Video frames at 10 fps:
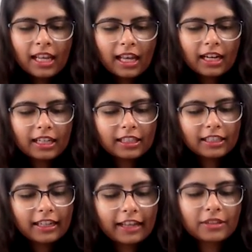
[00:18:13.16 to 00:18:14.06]

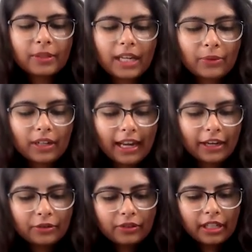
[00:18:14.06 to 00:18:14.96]
The next one I would
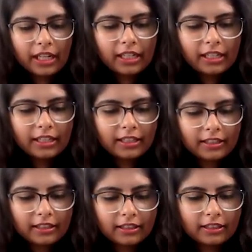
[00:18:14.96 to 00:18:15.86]
like to read
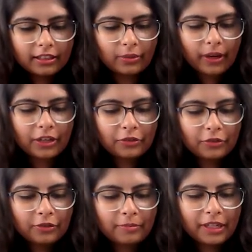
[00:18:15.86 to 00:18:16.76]
is the one you
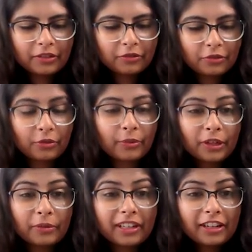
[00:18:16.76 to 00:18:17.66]
told me you wrote
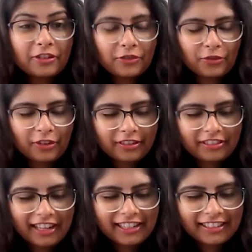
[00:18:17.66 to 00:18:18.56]
when you were 10 years old,
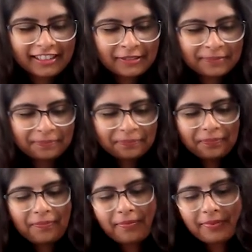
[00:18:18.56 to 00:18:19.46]
right?
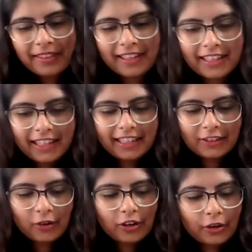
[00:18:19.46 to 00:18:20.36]

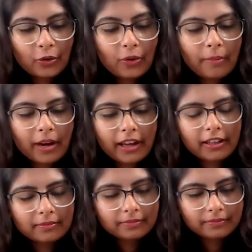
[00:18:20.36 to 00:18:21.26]
It's called Who Am
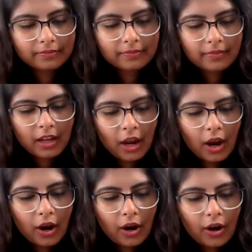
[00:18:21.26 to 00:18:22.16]
I?
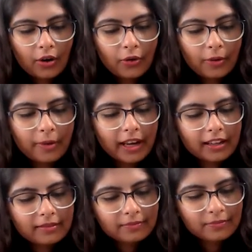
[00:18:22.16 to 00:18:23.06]
Who am I?
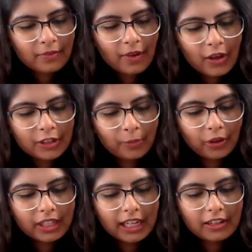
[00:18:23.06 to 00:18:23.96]

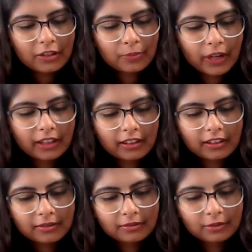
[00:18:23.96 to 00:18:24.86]
Spontaneous breath
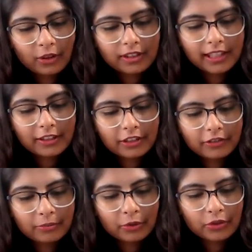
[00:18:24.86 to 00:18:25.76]
or sense
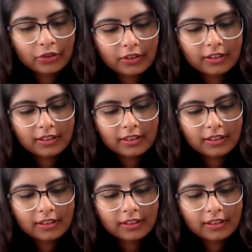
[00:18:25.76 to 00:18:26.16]
of emotion.